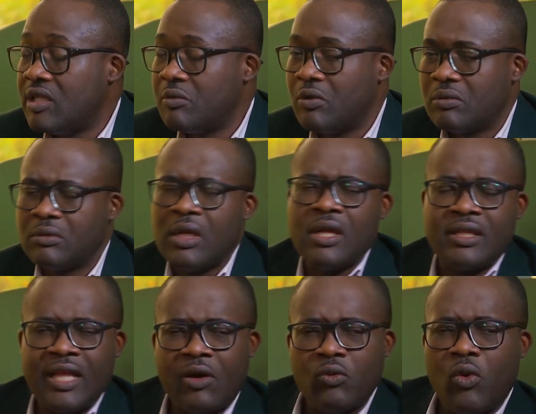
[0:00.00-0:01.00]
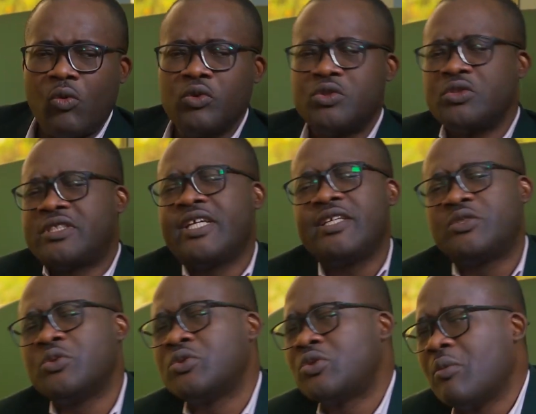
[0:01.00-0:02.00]
Anymore. Now, what would you say
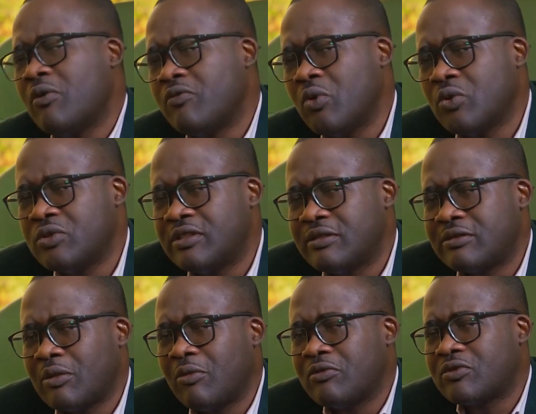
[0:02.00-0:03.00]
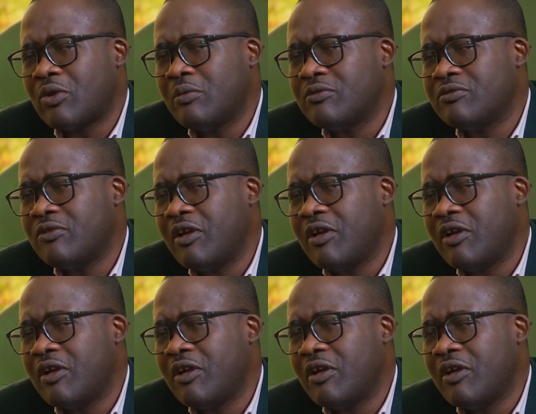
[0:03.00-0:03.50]
to some of those, some, some,